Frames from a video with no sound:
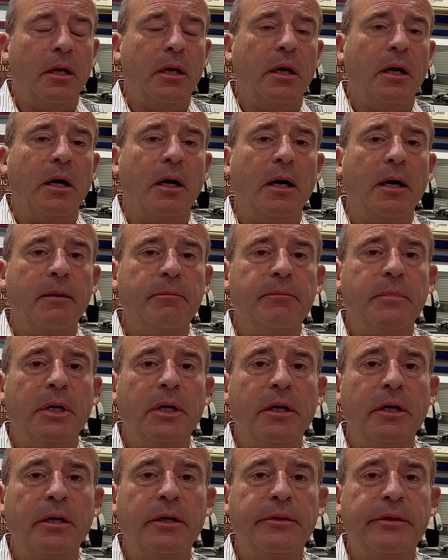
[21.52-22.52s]
Um,
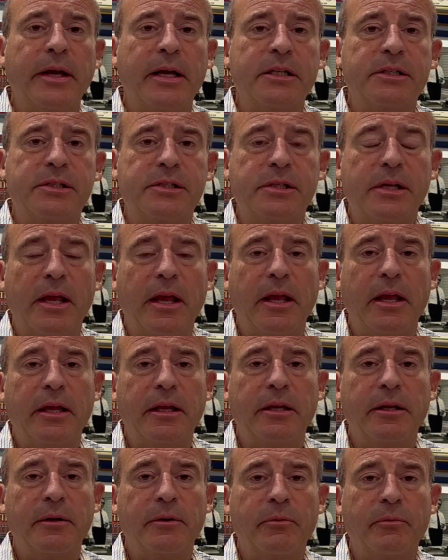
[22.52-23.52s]
that's
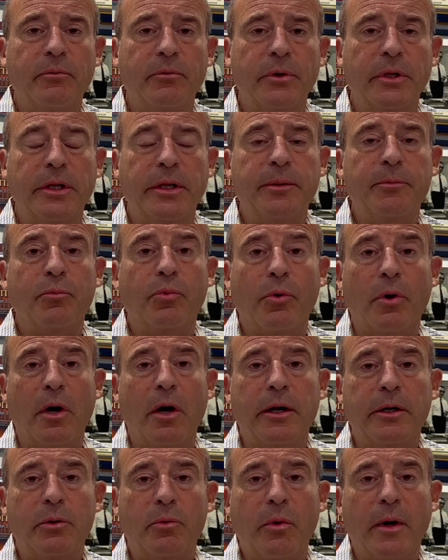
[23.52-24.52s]
a really
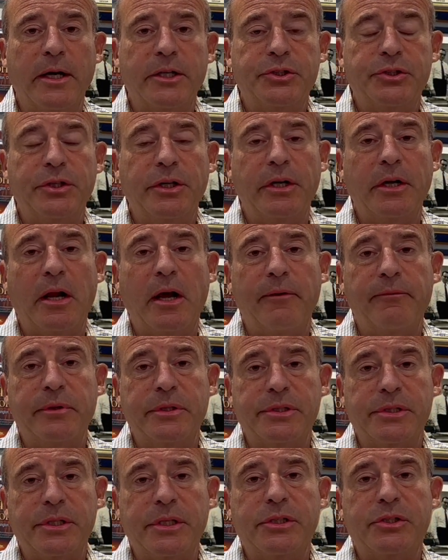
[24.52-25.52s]
broad question, and
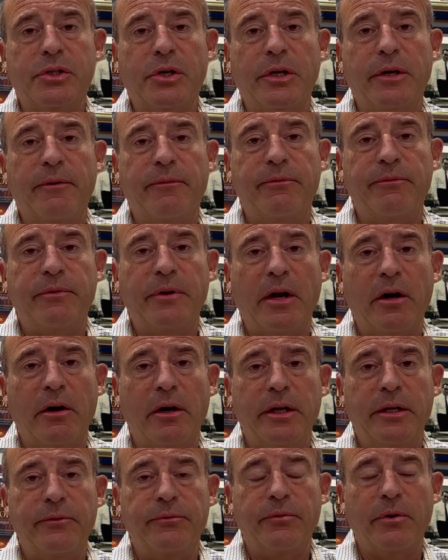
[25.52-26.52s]
obviously it's going to
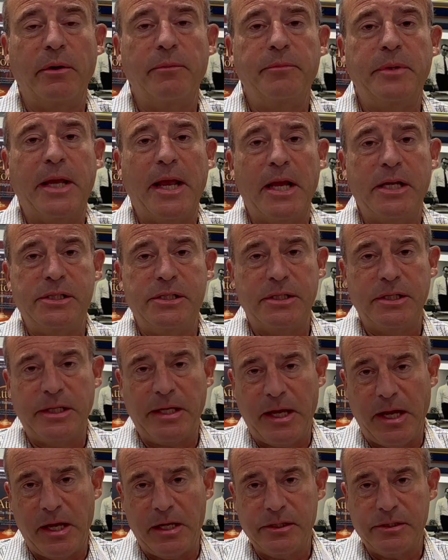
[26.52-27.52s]
vary from case to
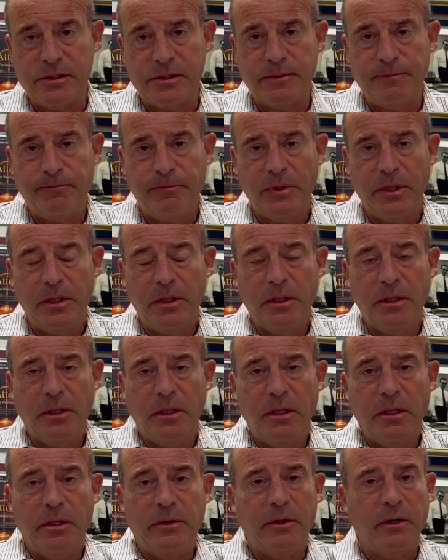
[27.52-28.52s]
case.
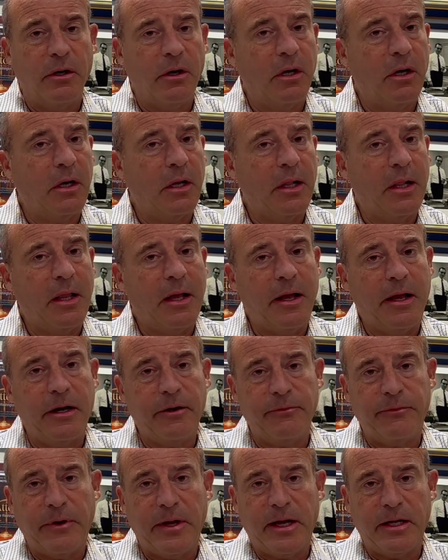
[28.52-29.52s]
There are a lot
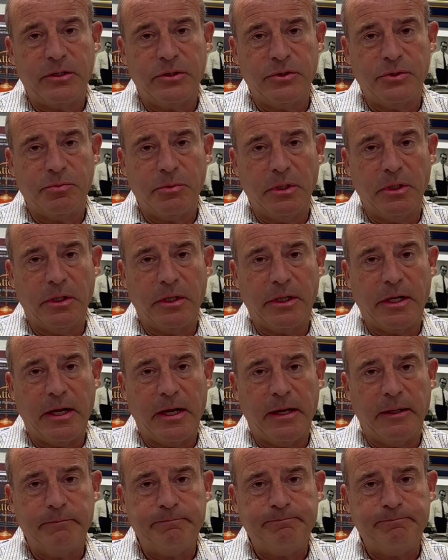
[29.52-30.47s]
of factors we look at.